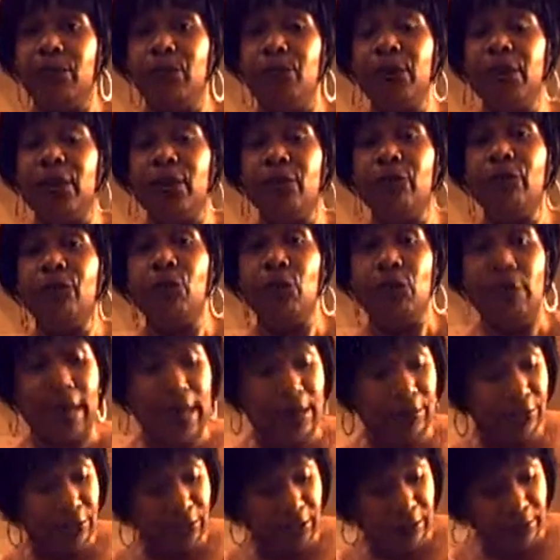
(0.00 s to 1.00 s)
put in 4
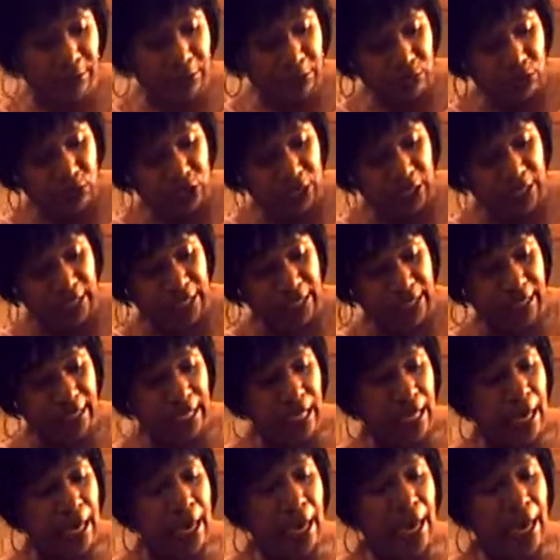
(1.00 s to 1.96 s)
ounces of blue cheese.